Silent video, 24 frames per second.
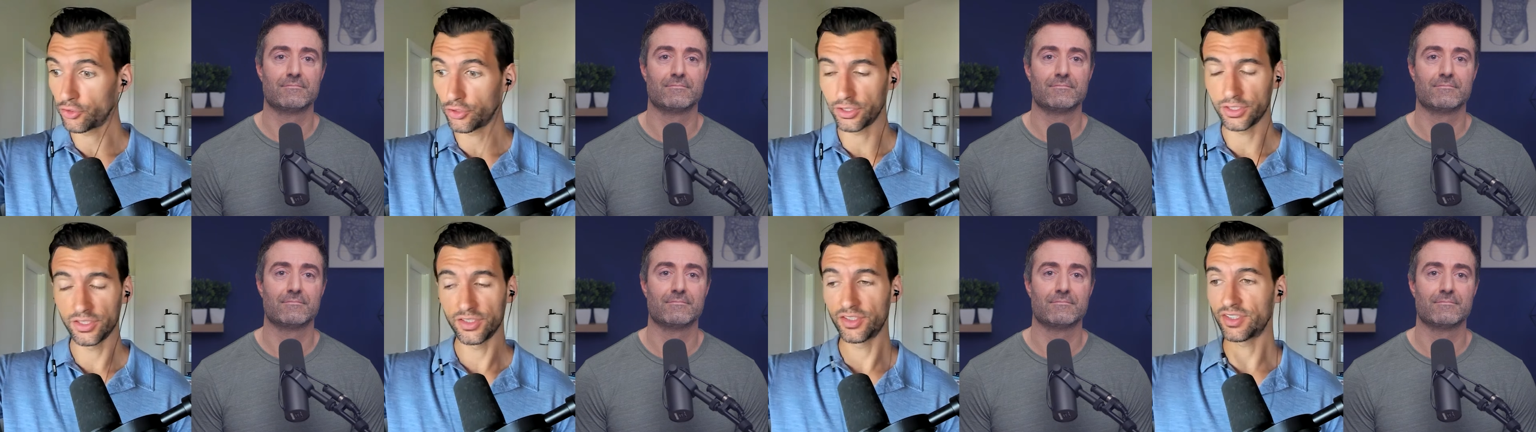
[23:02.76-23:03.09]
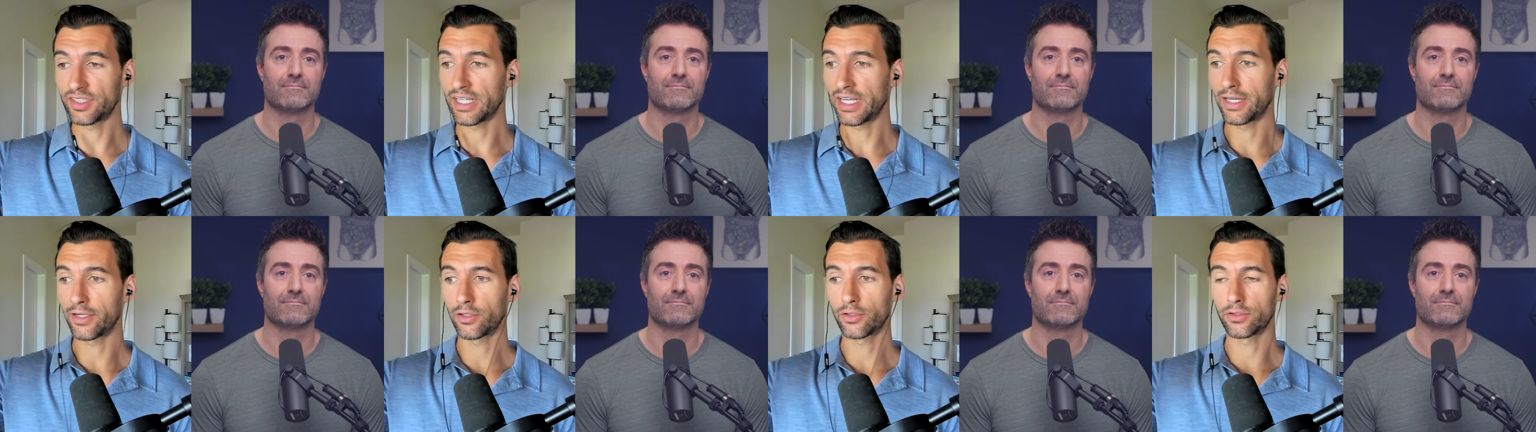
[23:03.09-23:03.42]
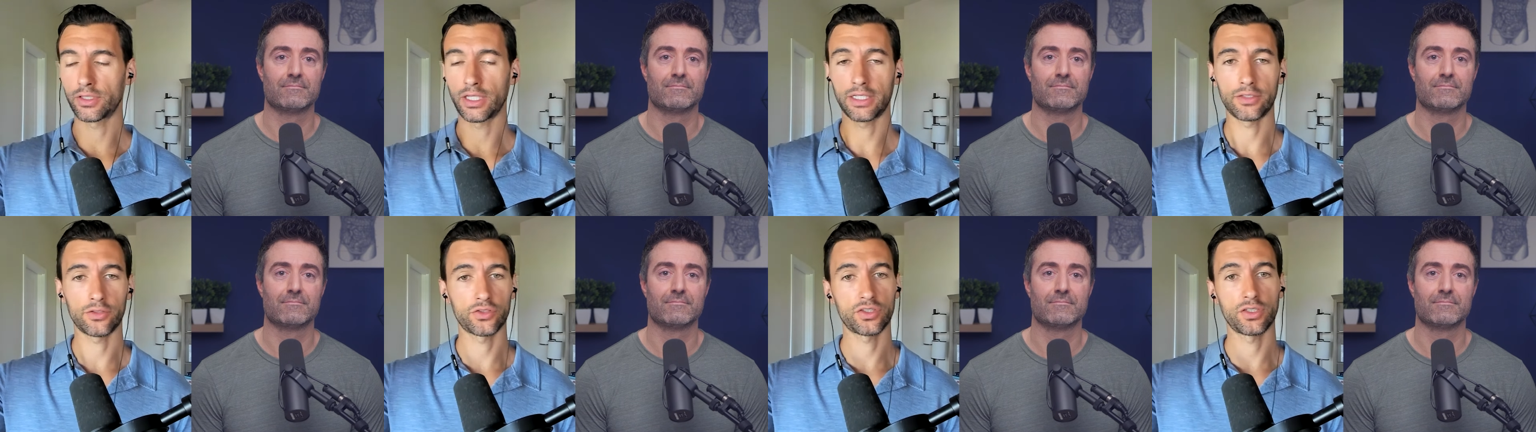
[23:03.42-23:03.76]
Speaker 1: good and
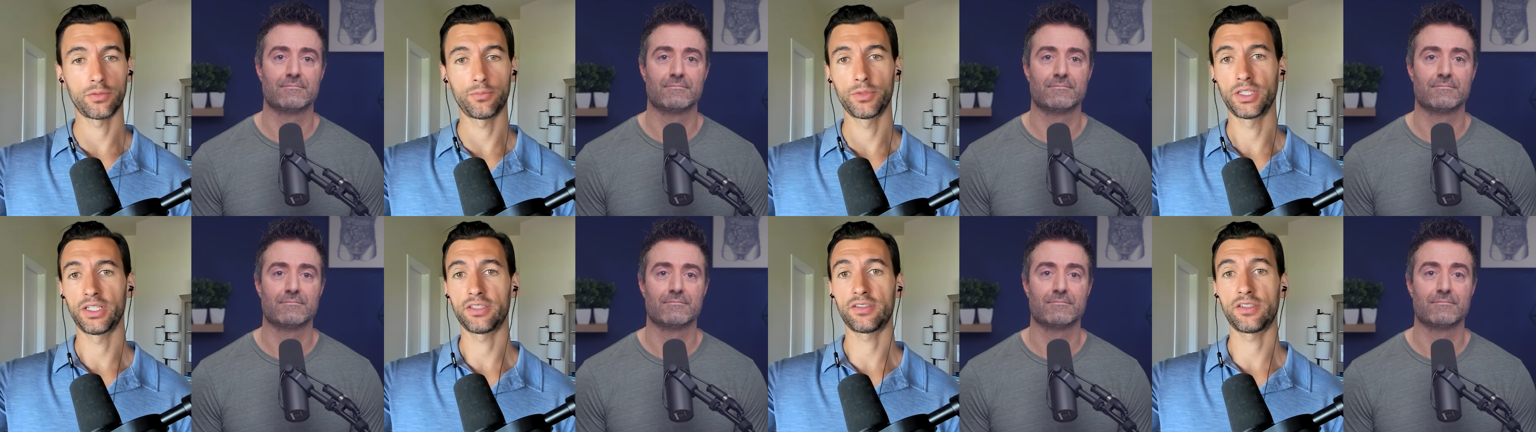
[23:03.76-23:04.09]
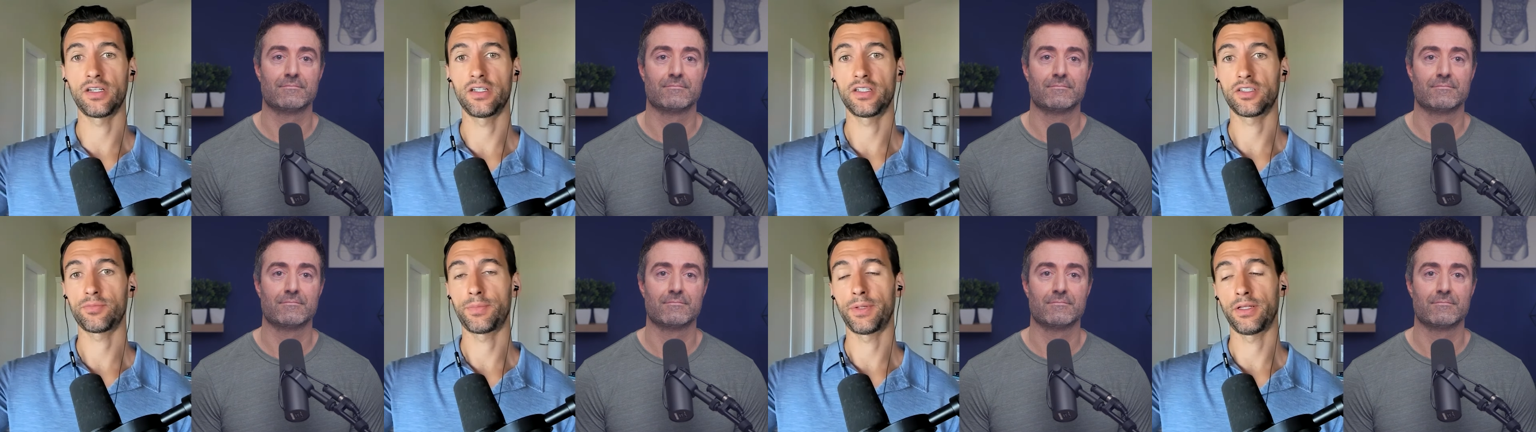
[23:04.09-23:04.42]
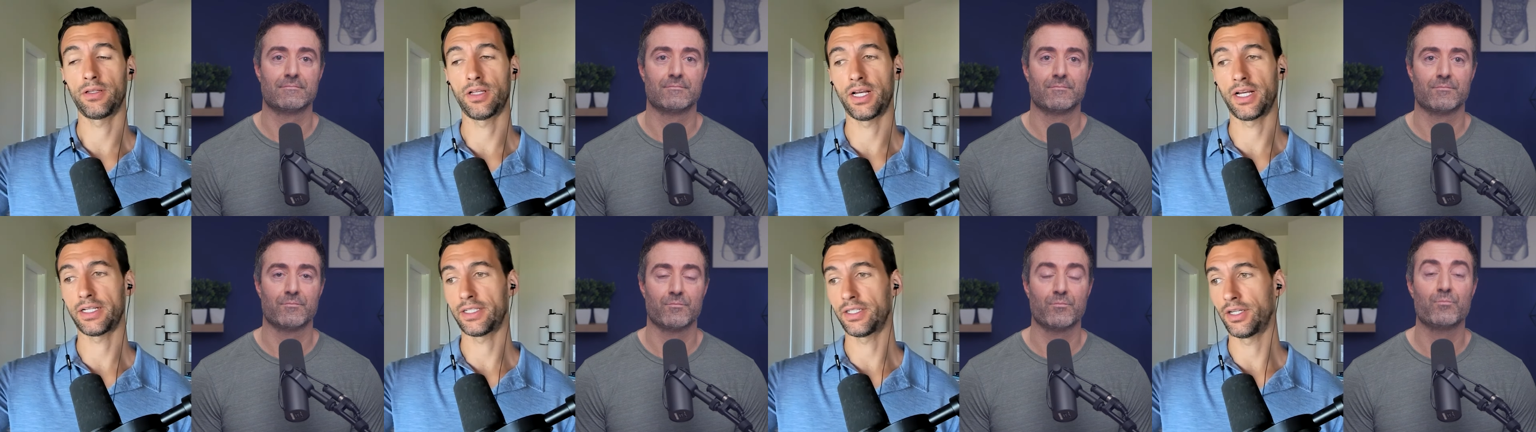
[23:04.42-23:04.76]
standard, like there's someone listening to this
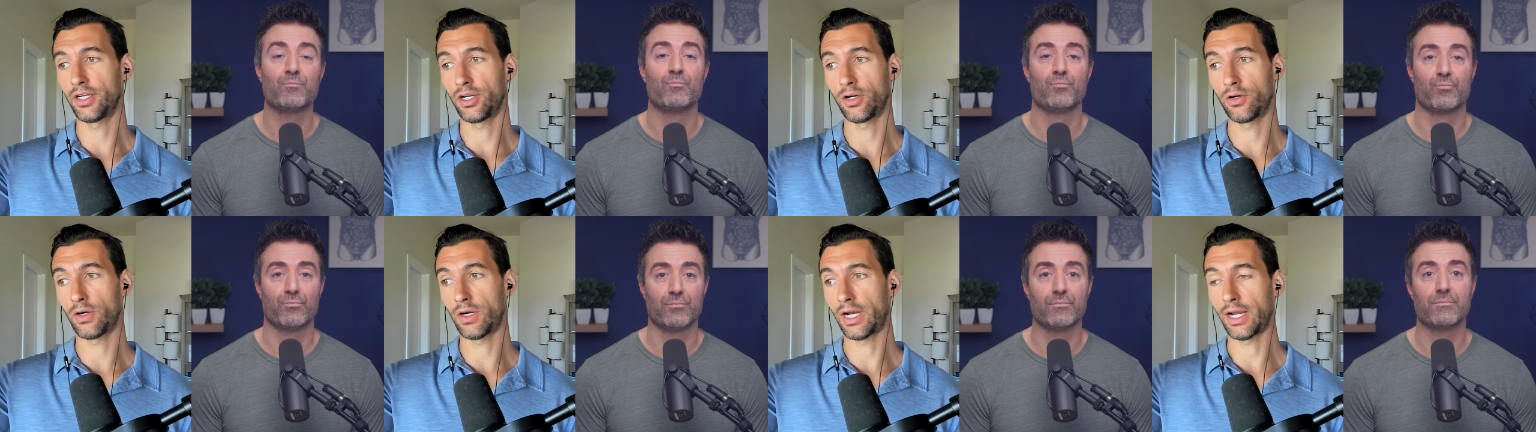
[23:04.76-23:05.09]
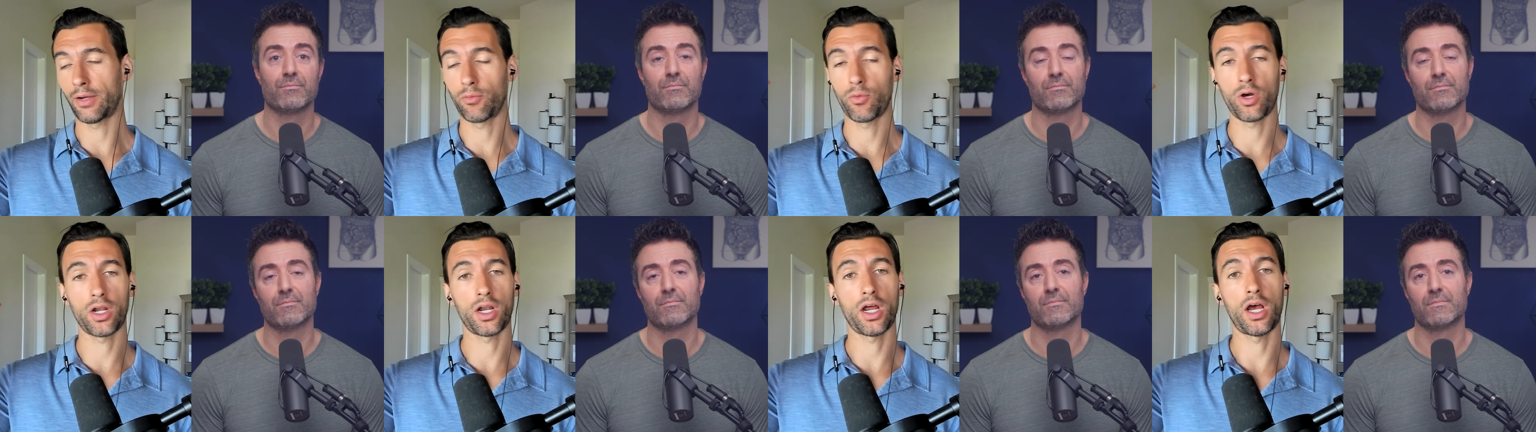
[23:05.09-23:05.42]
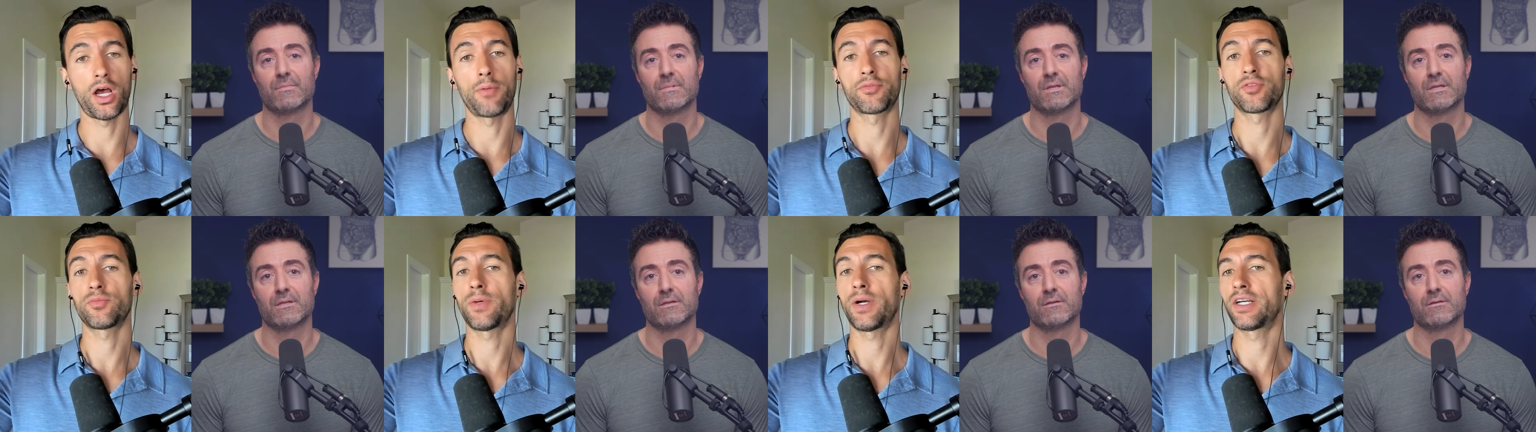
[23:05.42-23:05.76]
being like, you know, I want
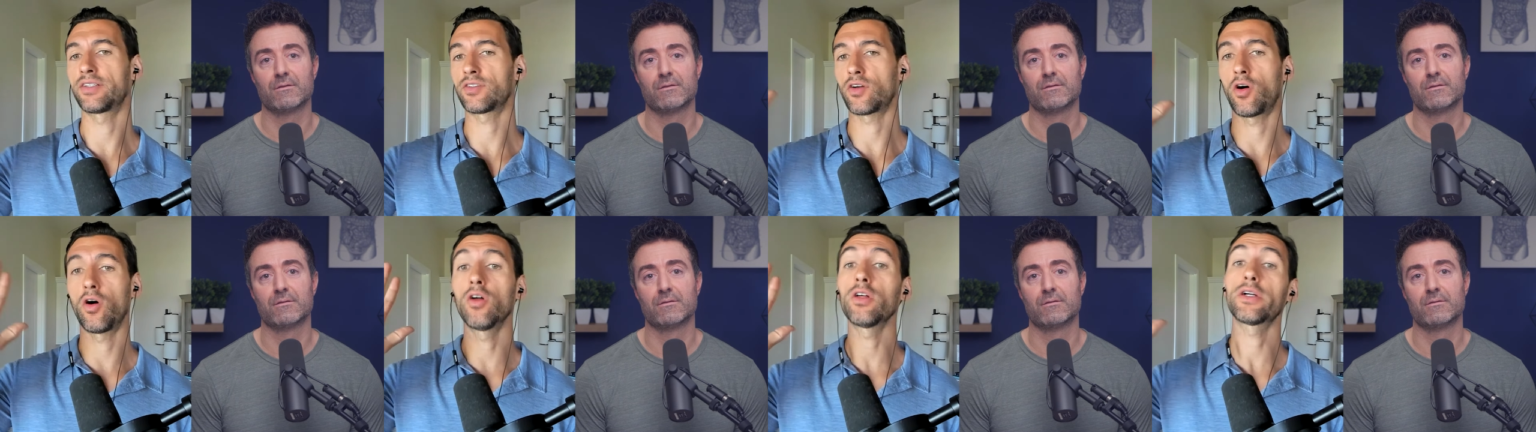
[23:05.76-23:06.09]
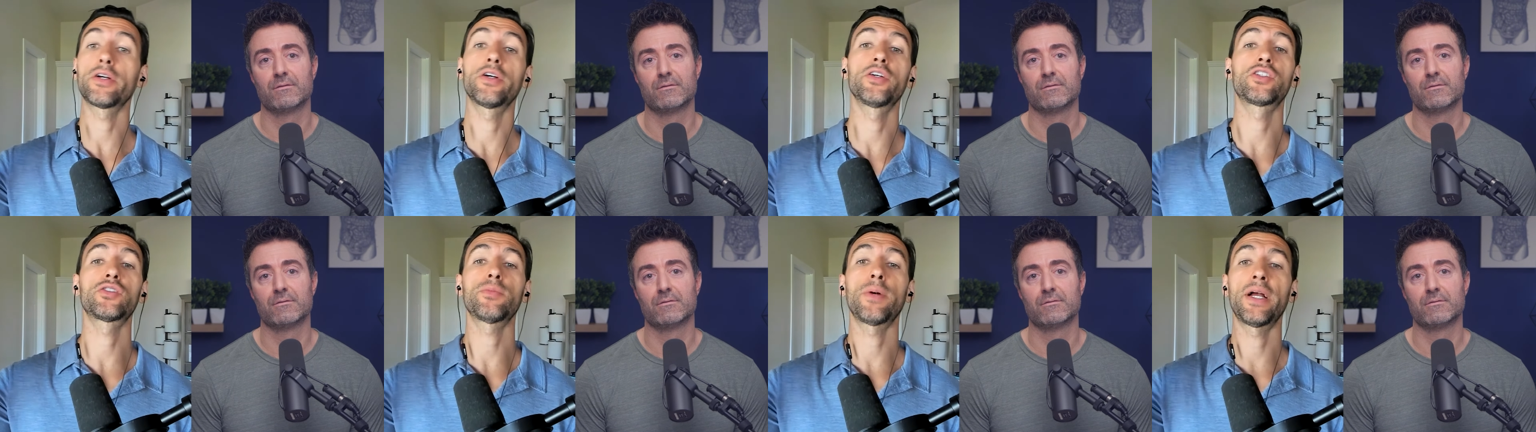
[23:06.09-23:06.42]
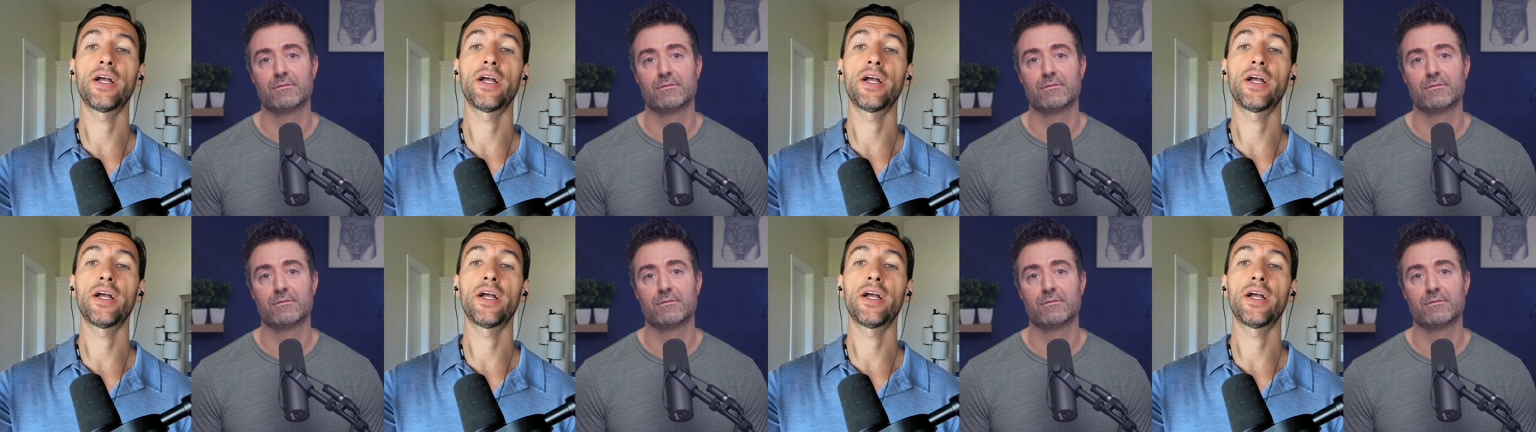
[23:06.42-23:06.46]
to optimize all areas